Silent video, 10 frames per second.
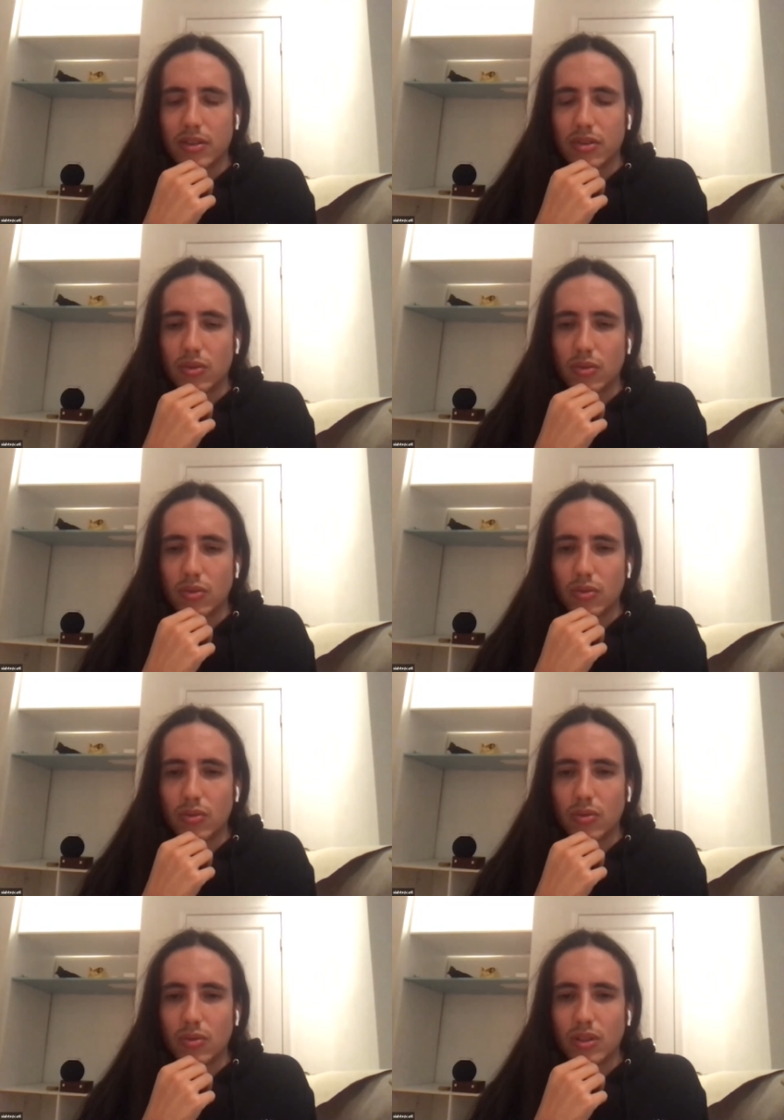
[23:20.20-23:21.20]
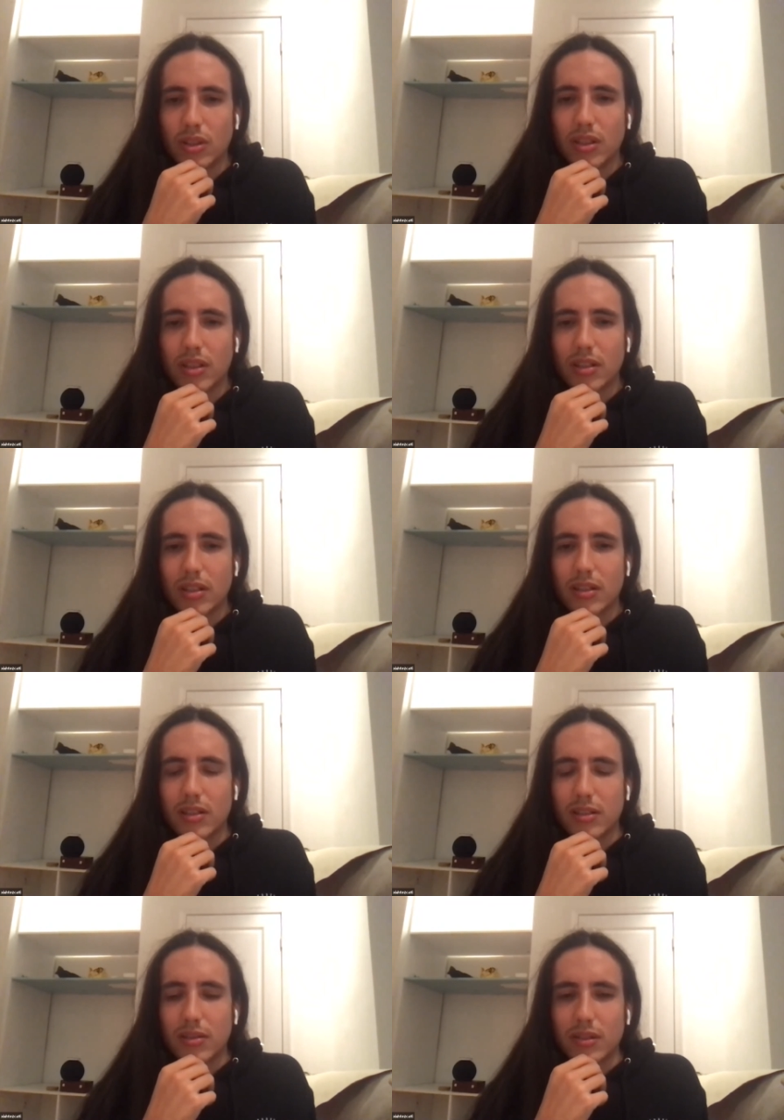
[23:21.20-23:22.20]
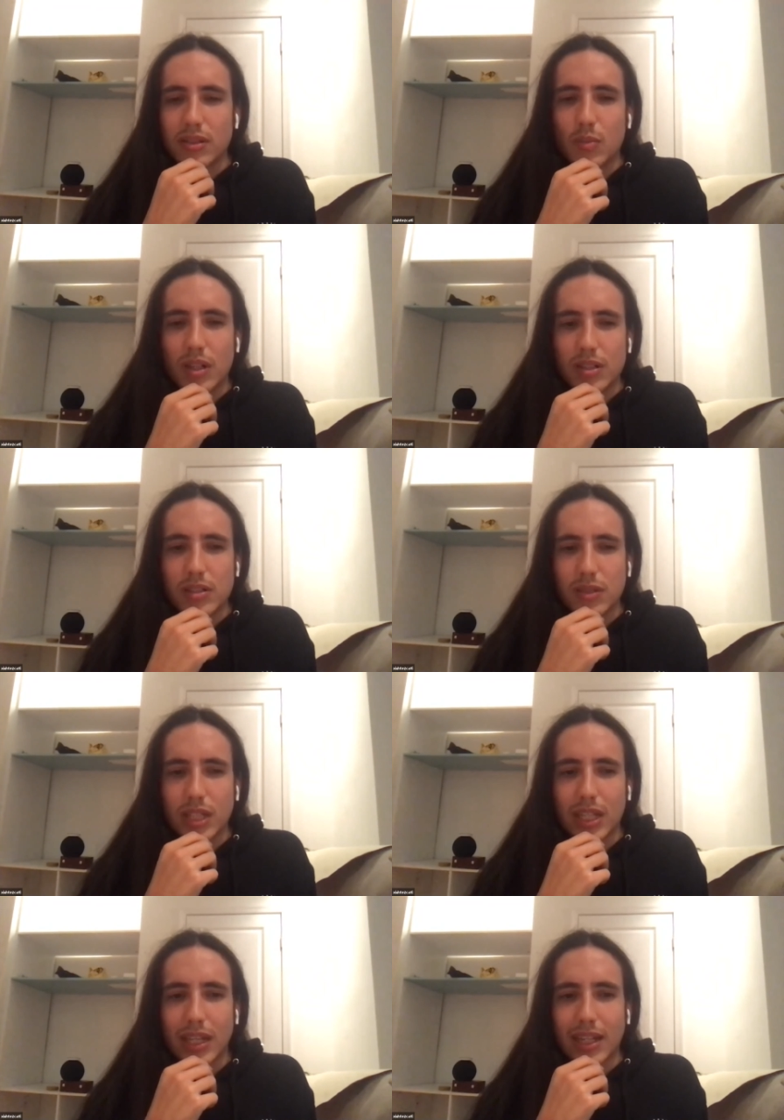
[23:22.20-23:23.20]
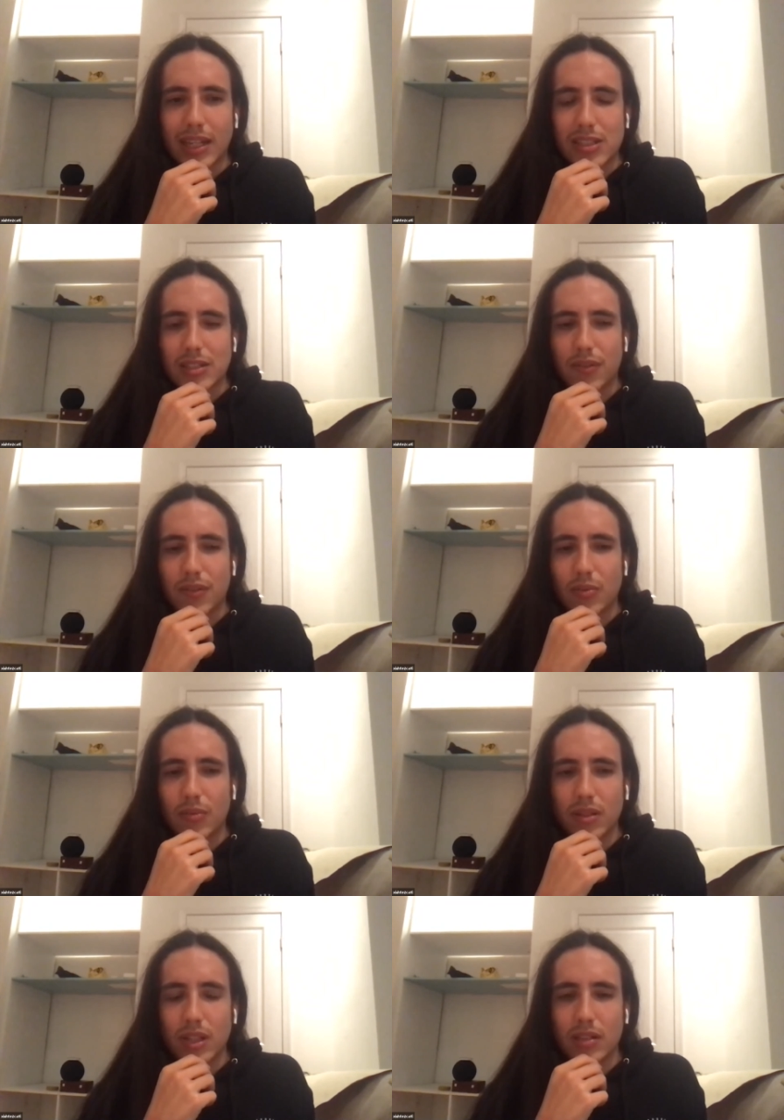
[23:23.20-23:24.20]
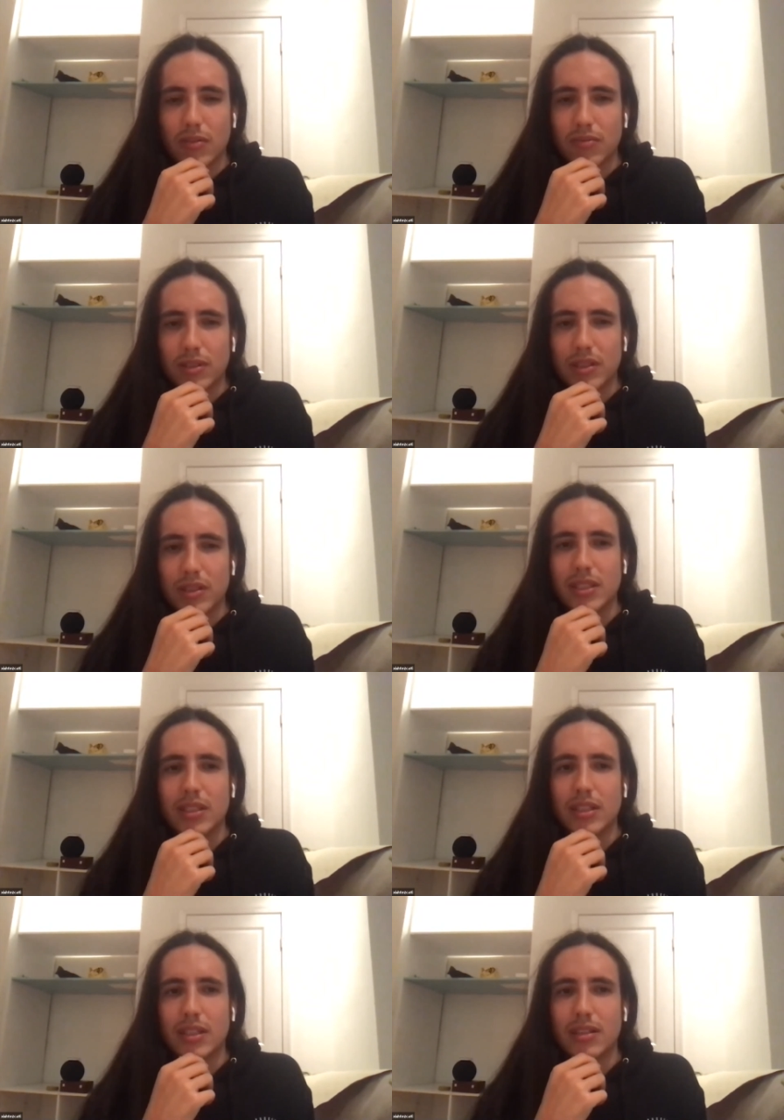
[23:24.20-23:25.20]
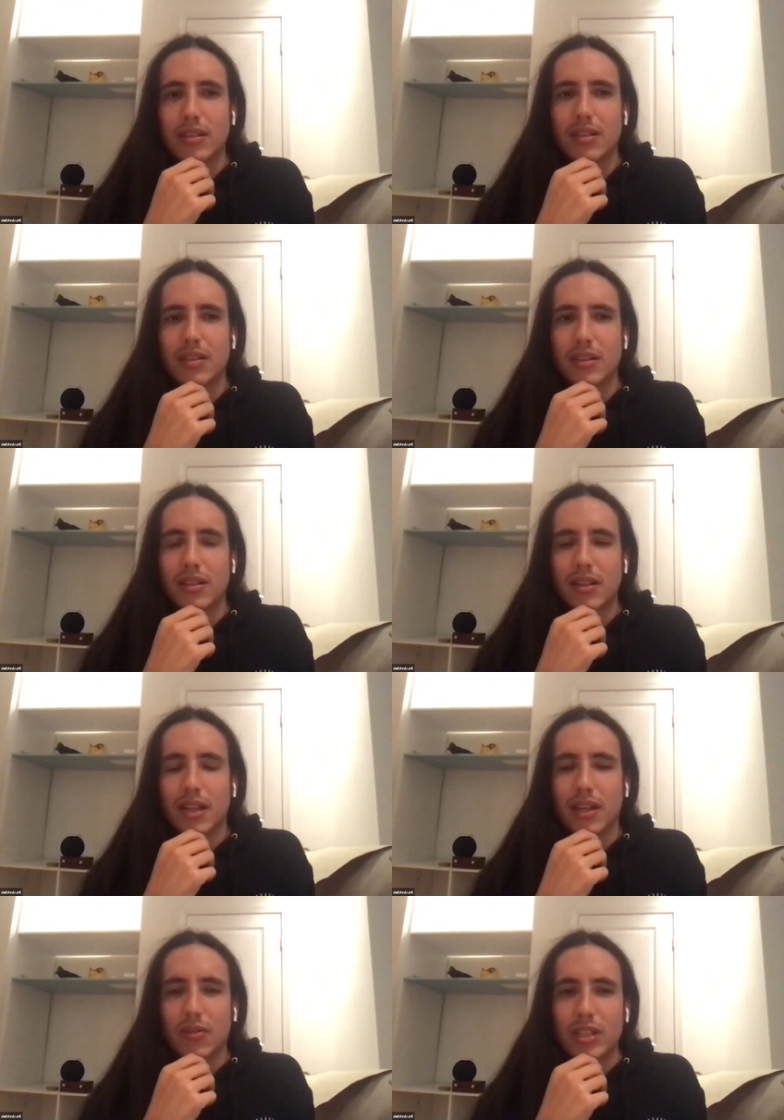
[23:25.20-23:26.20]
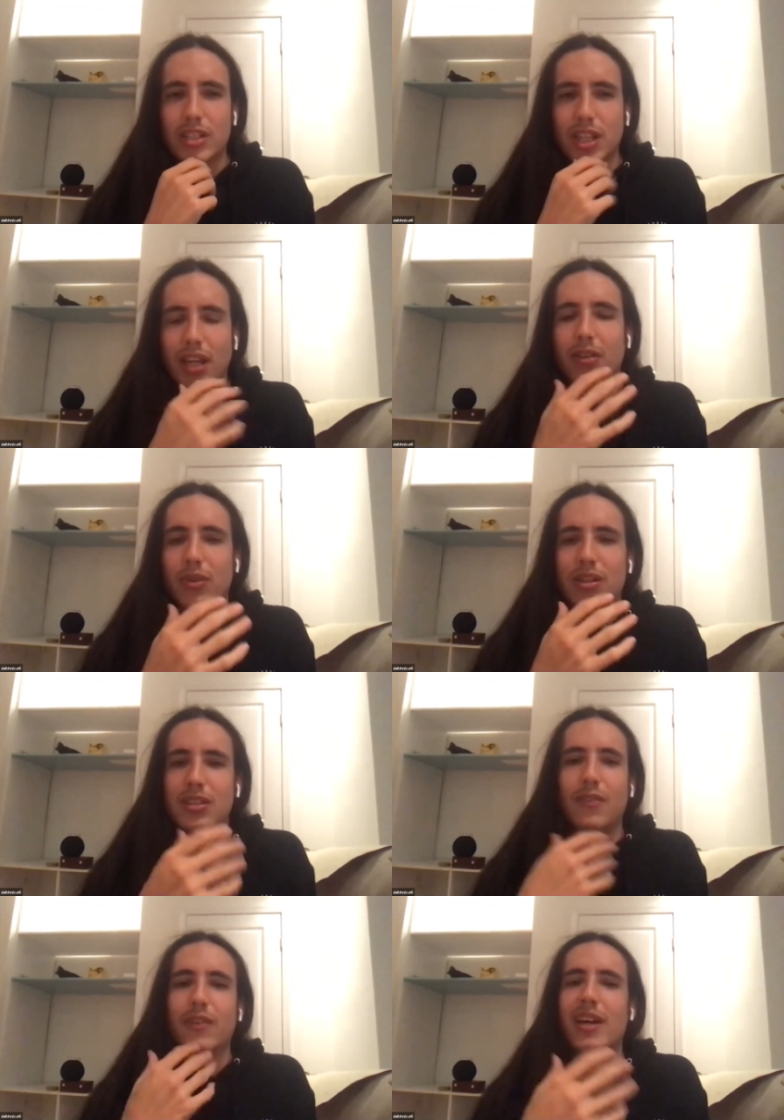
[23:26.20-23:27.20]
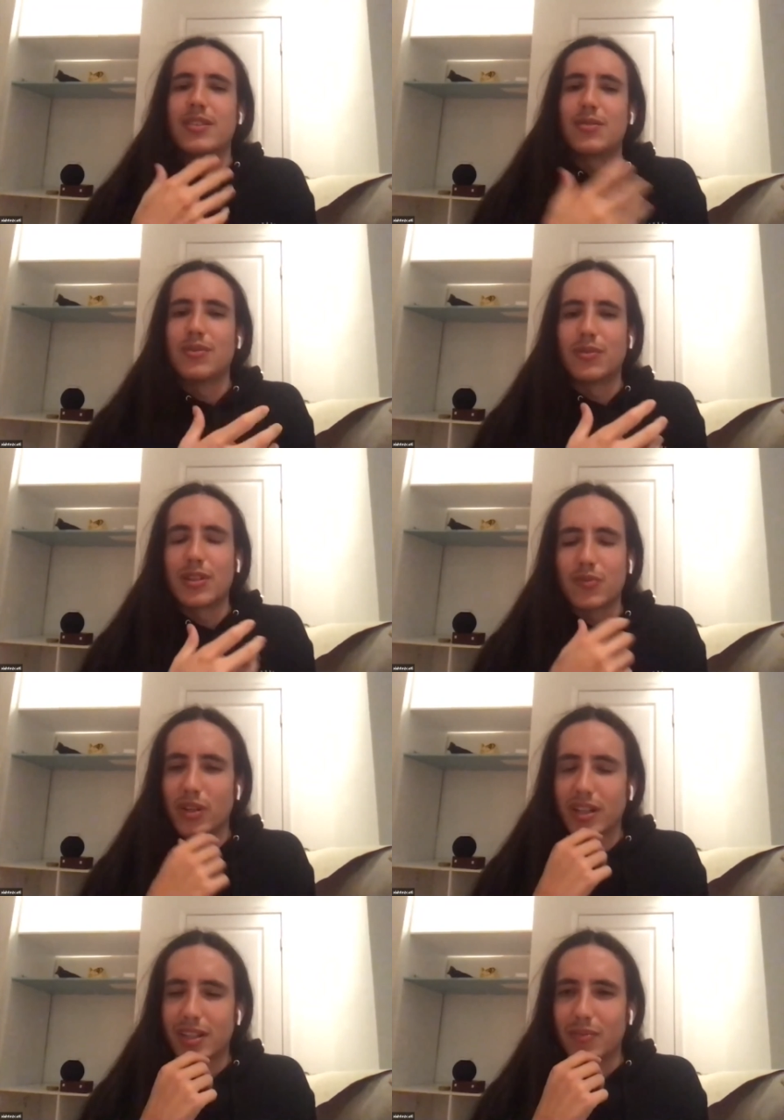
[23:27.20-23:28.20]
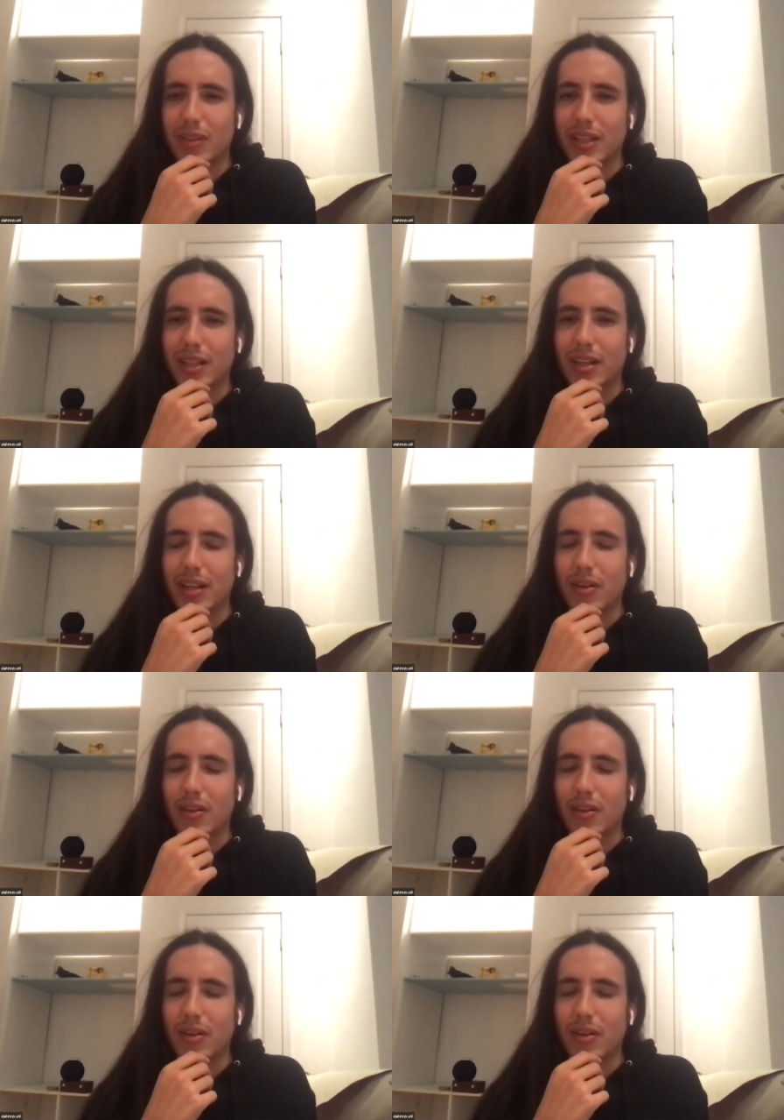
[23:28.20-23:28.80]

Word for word: do do as much as you can just from like a really like really check in with yourself as you do this work and be like